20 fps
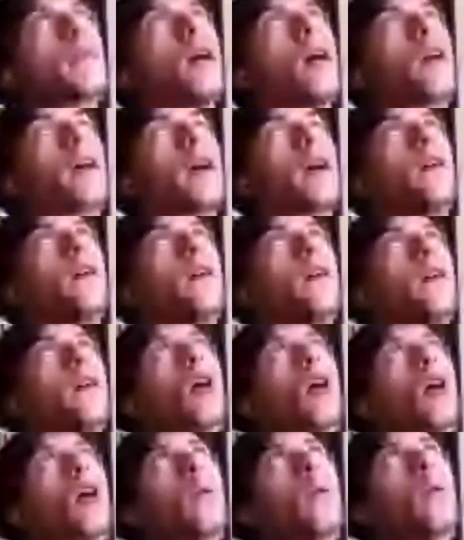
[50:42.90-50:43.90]
okay, we're
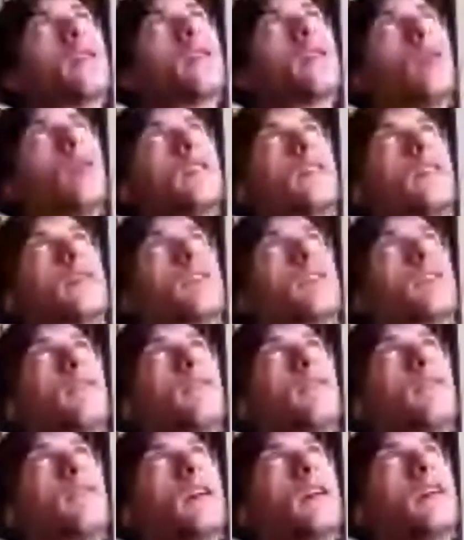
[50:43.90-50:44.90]
always going to
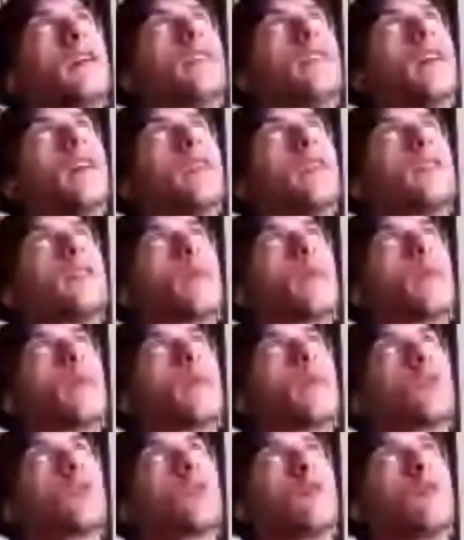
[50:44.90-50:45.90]
suffer in some
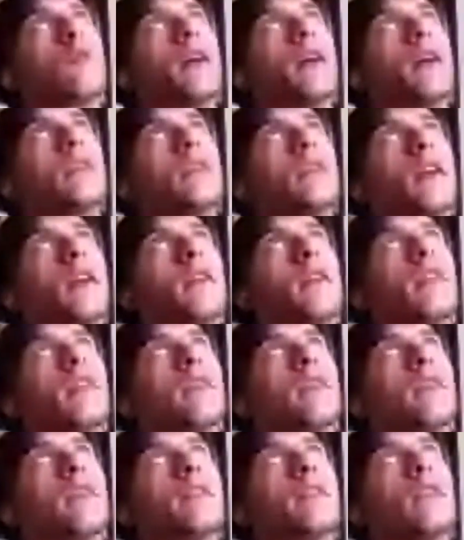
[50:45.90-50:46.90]
sort of way.
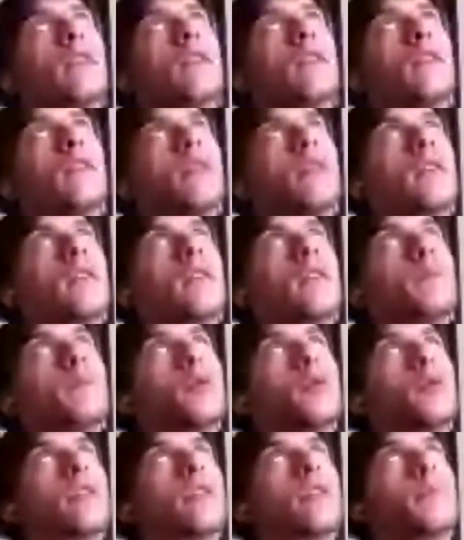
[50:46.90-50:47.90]
It's the
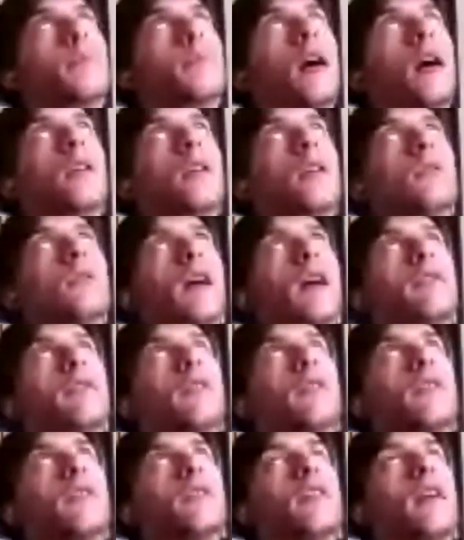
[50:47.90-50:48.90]
Buddhist motto, life
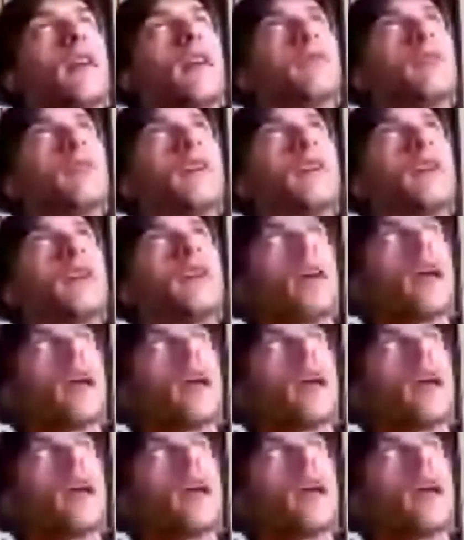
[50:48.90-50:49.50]
is suffering.